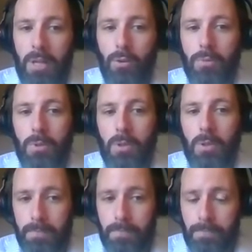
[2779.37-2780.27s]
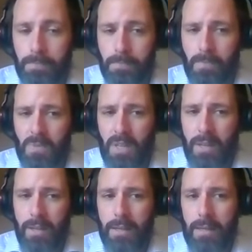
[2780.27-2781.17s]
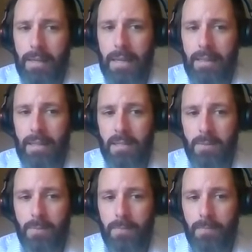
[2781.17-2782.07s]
usable in this